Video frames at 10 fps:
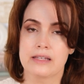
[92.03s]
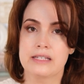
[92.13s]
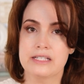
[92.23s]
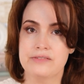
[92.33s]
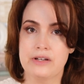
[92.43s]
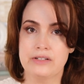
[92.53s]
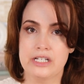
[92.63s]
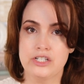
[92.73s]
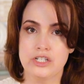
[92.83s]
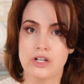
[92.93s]
This
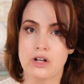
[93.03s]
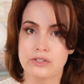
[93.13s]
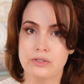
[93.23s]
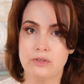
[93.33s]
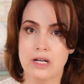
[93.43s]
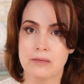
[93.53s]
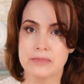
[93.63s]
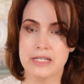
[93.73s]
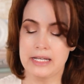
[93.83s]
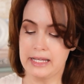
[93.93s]
foundation also
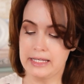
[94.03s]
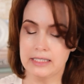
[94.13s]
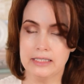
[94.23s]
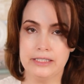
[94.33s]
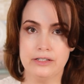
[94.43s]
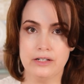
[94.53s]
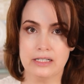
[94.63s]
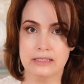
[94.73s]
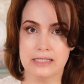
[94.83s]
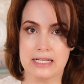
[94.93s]
comes in a clear
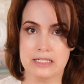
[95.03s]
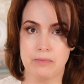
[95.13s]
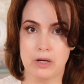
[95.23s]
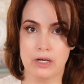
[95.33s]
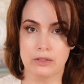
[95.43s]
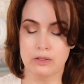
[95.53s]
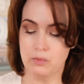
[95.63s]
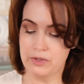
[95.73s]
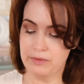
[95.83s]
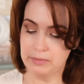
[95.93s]
glass bottle
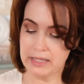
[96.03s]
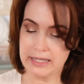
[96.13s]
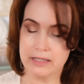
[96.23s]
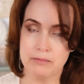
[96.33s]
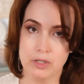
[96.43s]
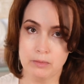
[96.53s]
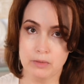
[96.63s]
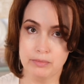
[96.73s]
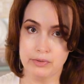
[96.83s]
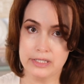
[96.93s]
with black and
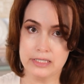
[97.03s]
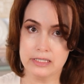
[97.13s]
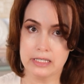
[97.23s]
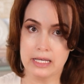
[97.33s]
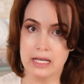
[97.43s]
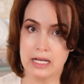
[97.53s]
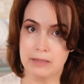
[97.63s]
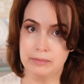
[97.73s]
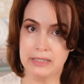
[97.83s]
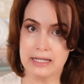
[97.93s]
purple print,
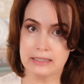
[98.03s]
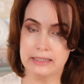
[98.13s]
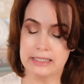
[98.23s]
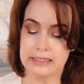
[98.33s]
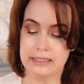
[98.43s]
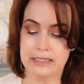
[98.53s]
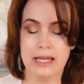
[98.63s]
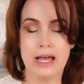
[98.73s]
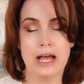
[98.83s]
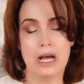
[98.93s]
a black lid.
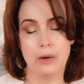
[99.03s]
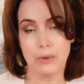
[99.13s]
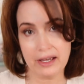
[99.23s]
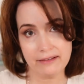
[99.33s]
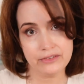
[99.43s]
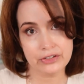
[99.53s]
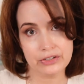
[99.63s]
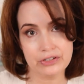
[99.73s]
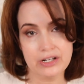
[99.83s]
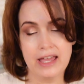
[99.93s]

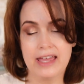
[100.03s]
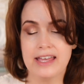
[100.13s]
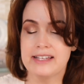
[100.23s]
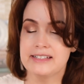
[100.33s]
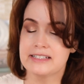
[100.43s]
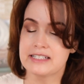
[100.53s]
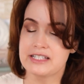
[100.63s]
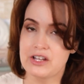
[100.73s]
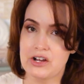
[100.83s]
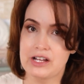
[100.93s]
However, it does
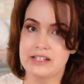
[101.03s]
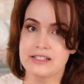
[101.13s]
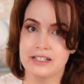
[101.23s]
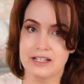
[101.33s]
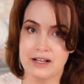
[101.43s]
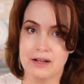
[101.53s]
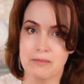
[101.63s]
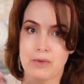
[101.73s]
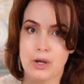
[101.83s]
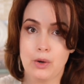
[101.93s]
not
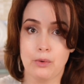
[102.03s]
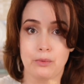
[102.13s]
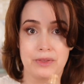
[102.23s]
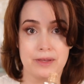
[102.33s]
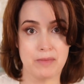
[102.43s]
come with a